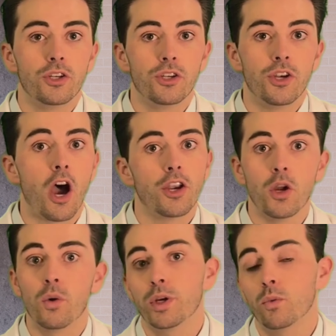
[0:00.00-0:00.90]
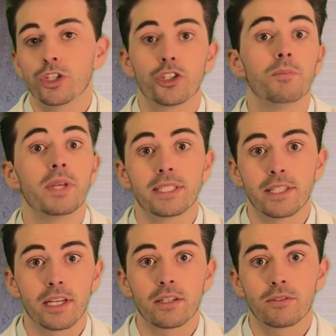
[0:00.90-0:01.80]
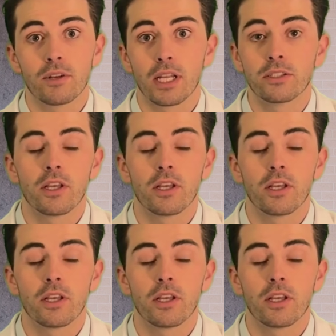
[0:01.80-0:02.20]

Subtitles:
not knowing what you're missing, right?